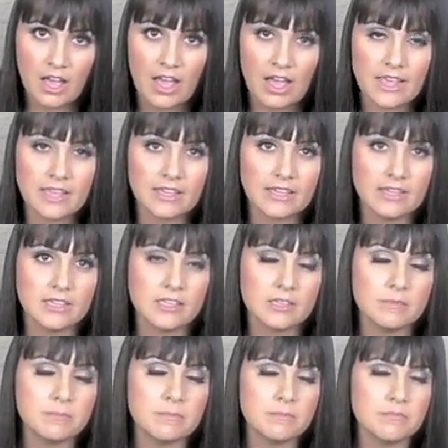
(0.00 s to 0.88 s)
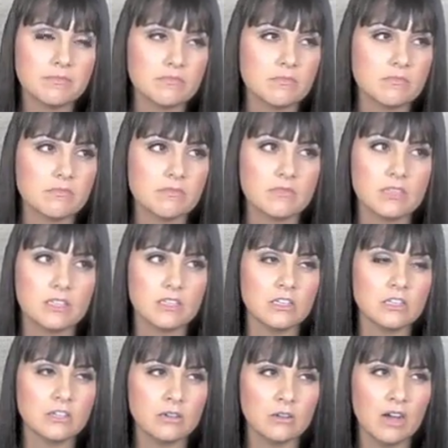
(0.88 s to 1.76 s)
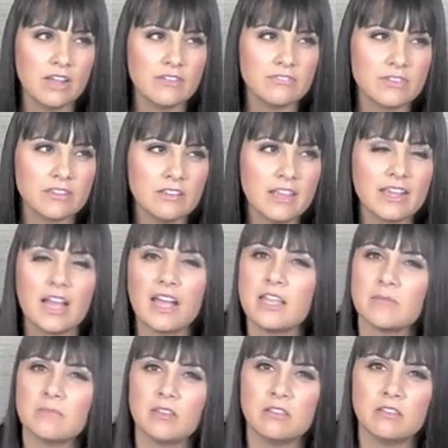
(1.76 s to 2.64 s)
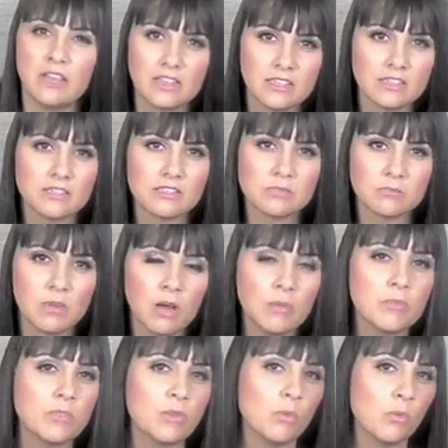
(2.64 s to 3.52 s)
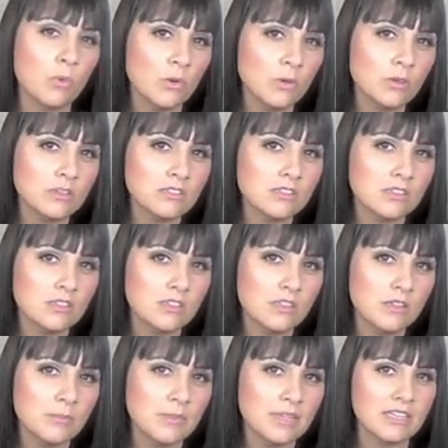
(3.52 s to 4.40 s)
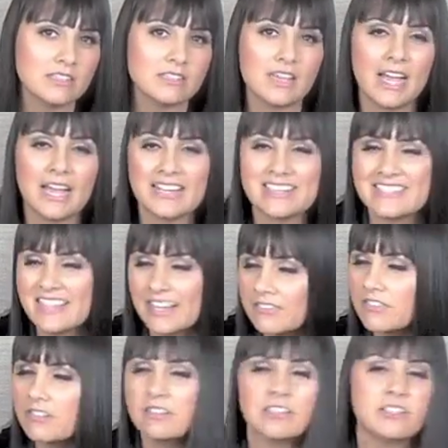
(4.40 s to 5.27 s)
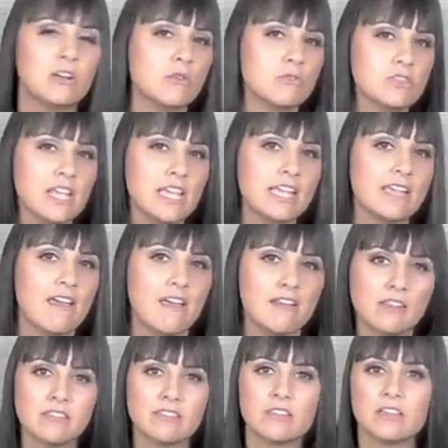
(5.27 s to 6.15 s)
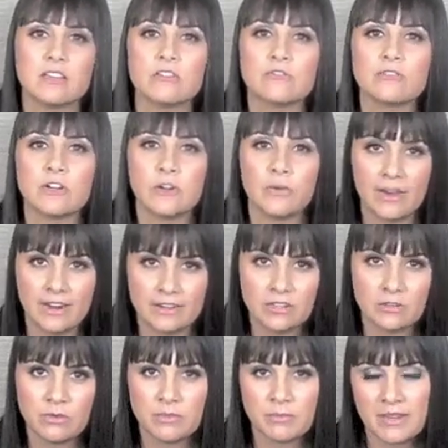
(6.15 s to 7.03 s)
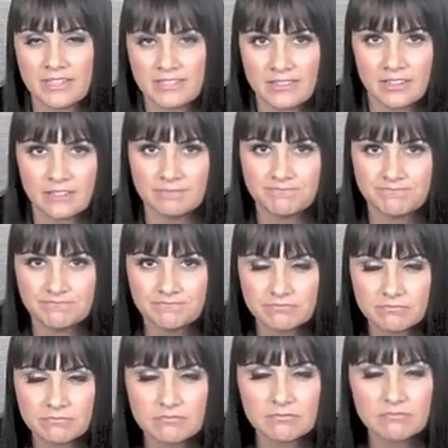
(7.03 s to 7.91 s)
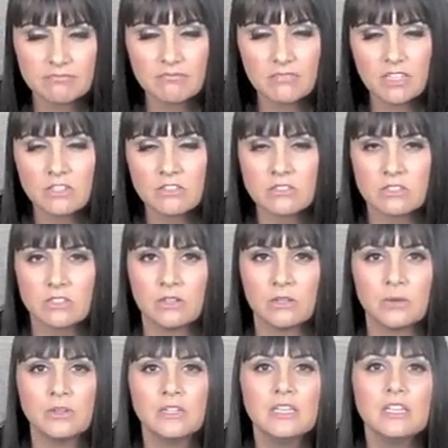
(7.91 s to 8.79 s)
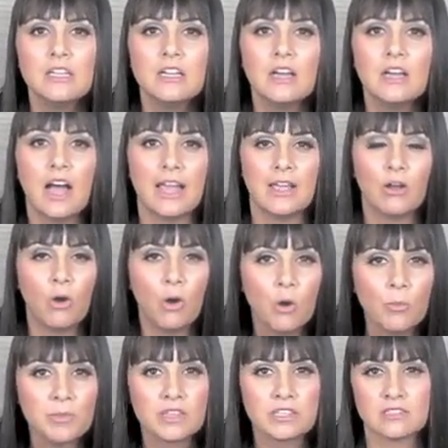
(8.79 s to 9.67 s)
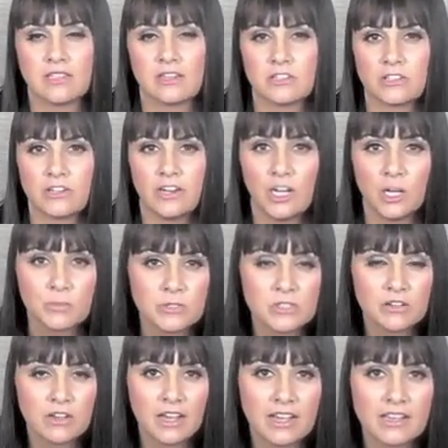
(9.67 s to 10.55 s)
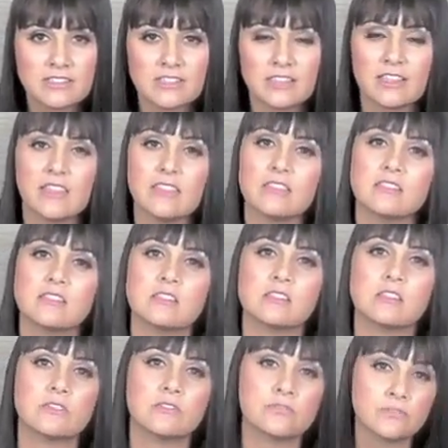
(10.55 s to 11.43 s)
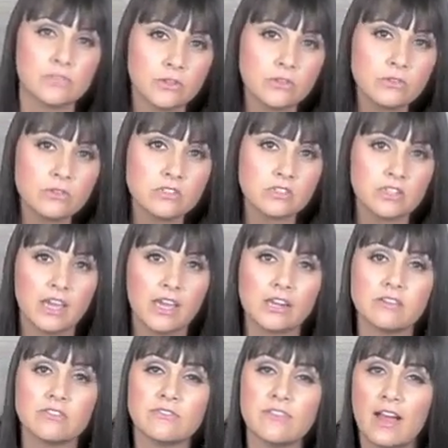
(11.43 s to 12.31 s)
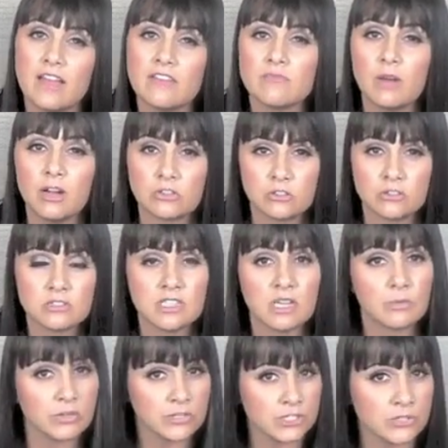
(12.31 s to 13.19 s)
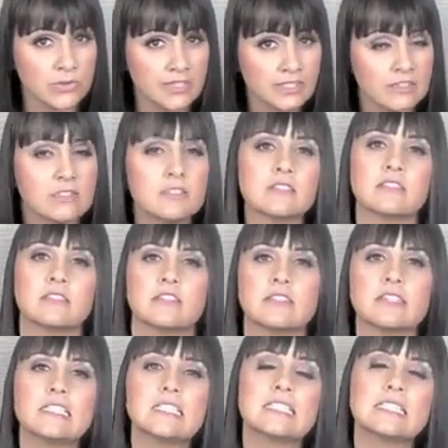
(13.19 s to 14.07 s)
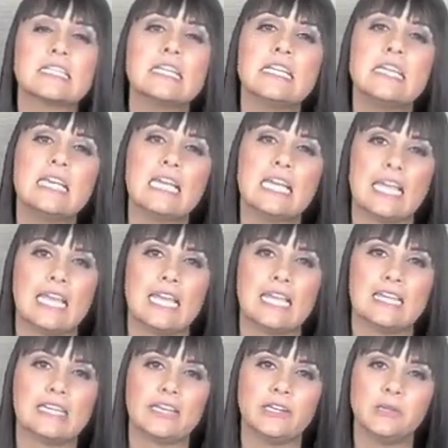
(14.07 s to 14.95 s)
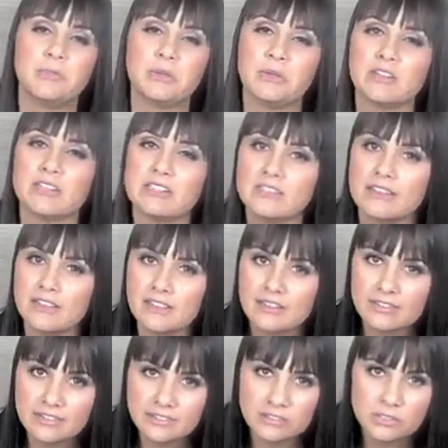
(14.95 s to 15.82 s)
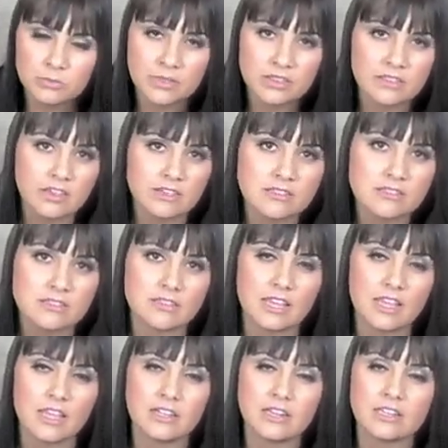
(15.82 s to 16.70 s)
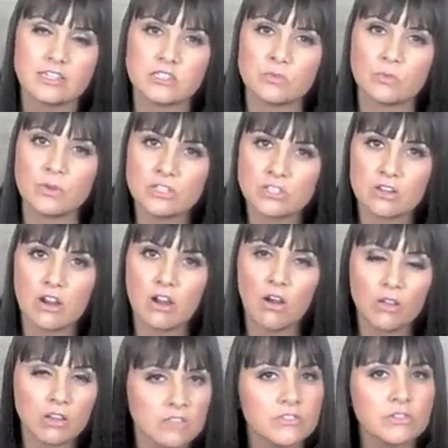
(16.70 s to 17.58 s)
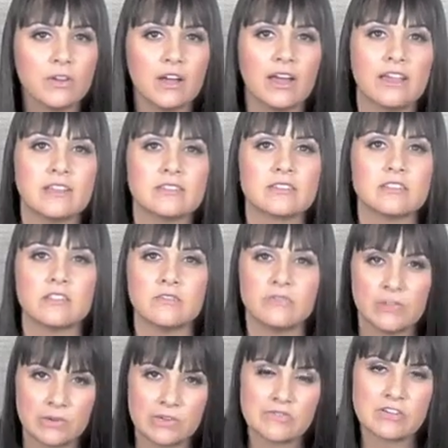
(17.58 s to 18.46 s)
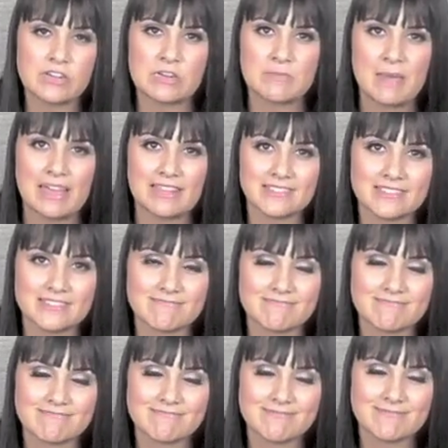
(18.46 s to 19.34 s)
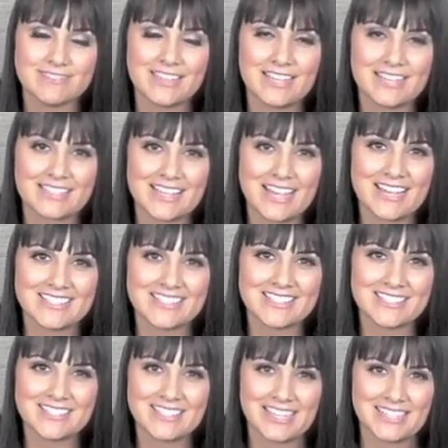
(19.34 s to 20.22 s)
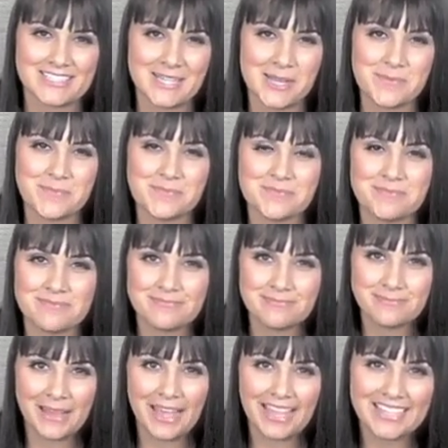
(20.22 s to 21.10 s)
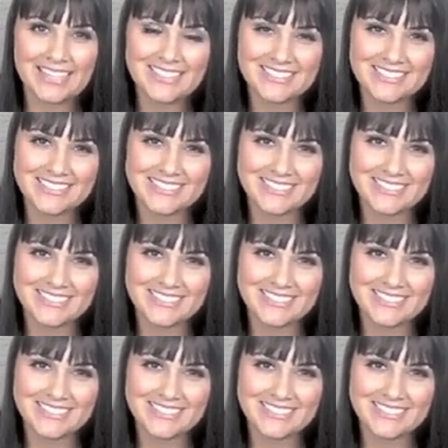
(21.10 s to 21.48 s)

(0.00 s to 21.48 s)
I am, you know, I feel like I am the luckiest mom in the world because I definitely don't take anything for granted with my son. So, I hope this lecture helps you guys. Again, this is the first out of five modules that we're doing in this series. And I hope you guys stay connected with us. And I just wish all of you guys the very, very best. Thanks, guys. Until next time. Bye.